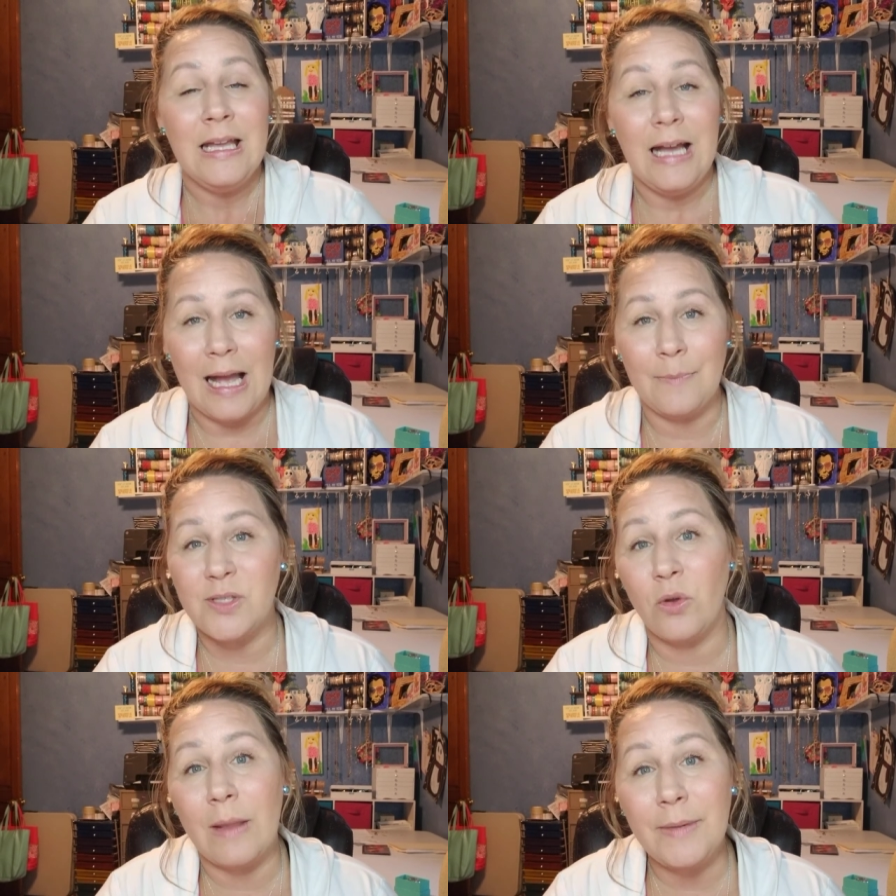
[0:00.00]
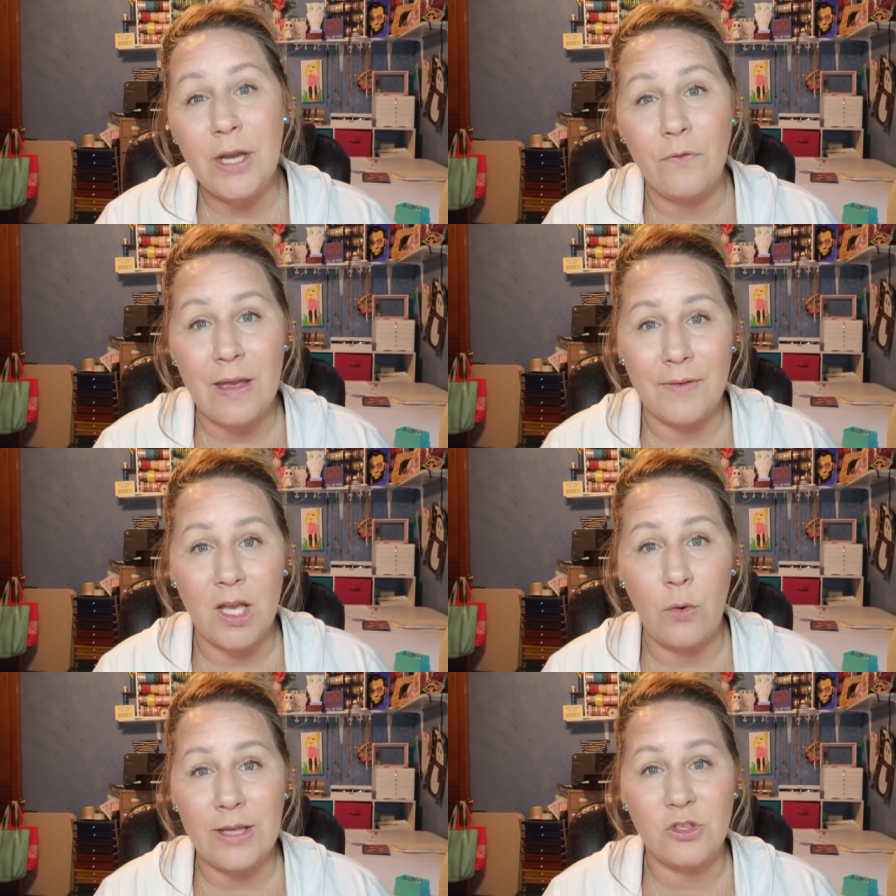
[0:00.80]
Um, so let me know if you have any
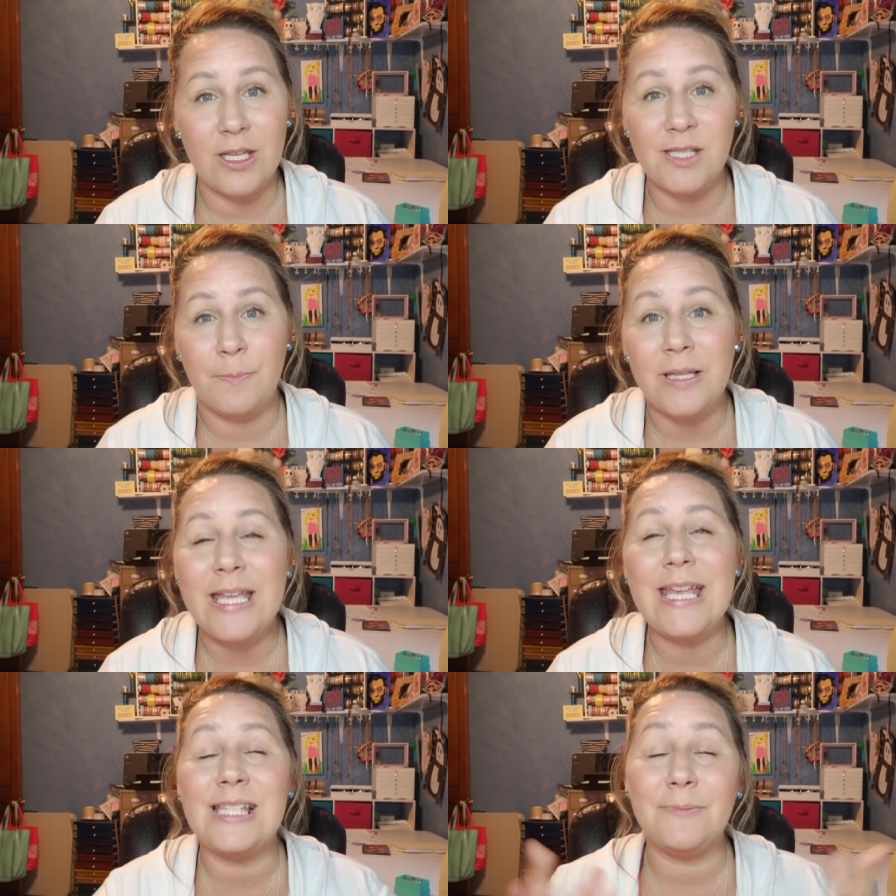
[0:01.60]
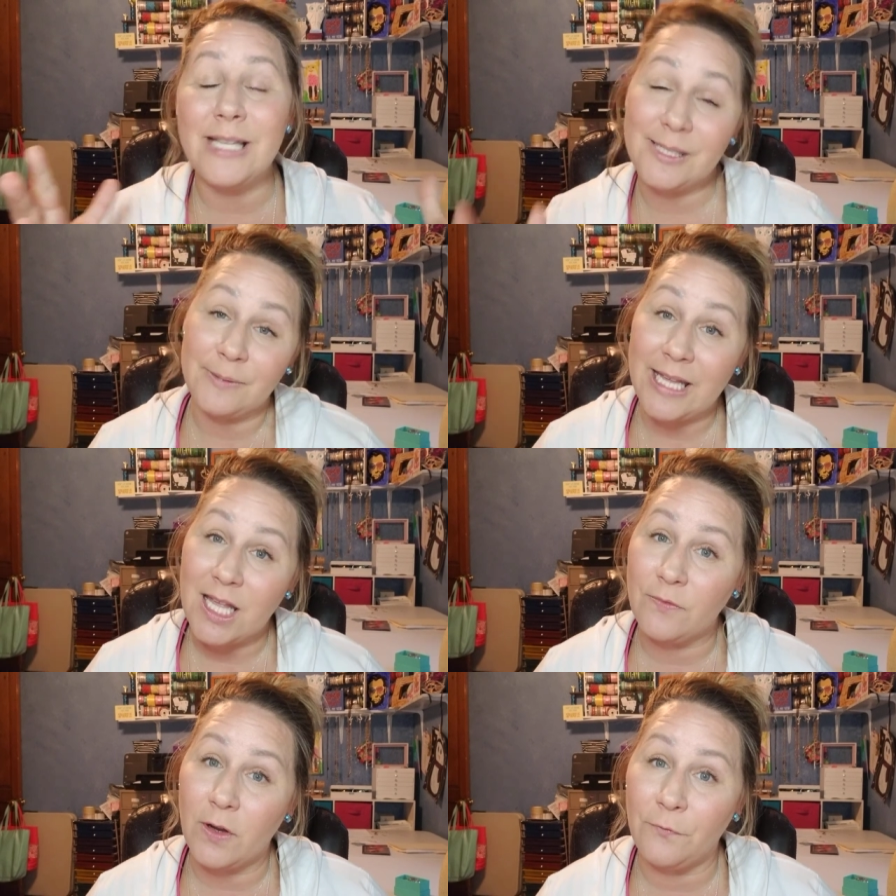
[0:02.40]
questions. Please, please, please
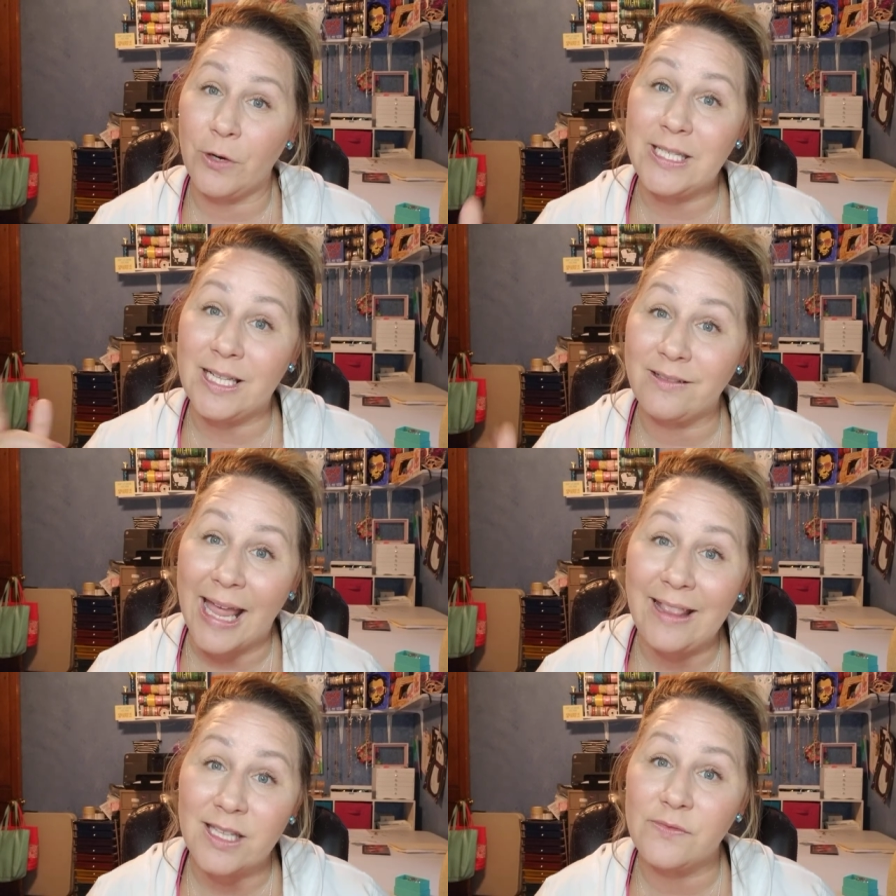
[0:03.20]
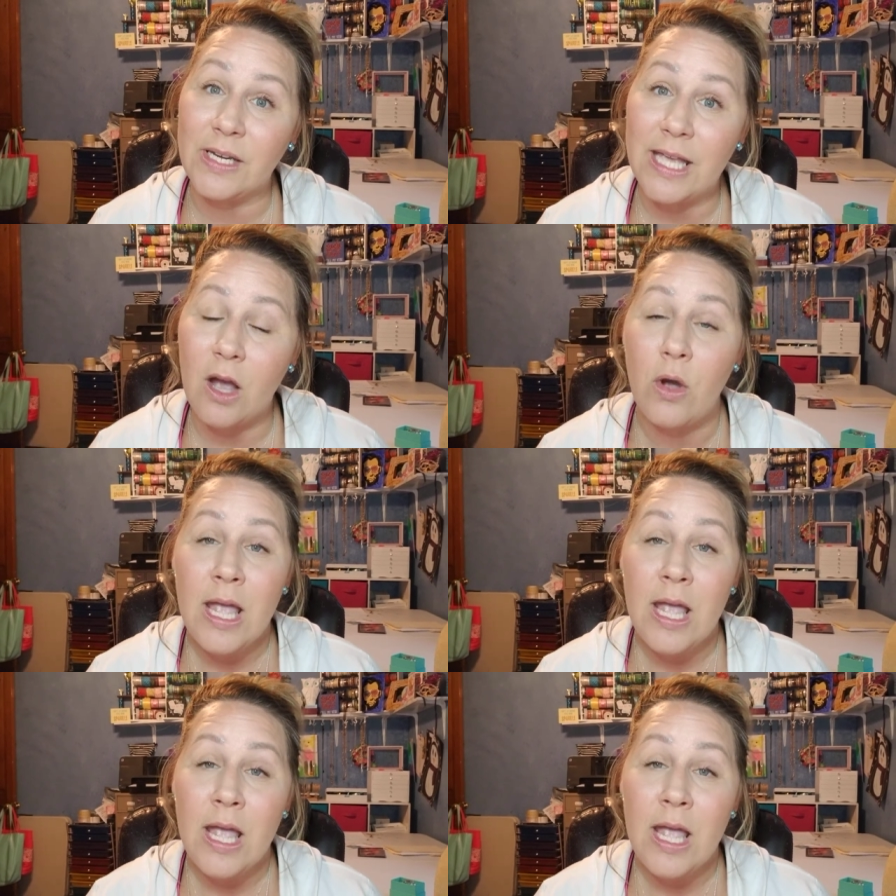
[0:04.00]
feel free to like this video,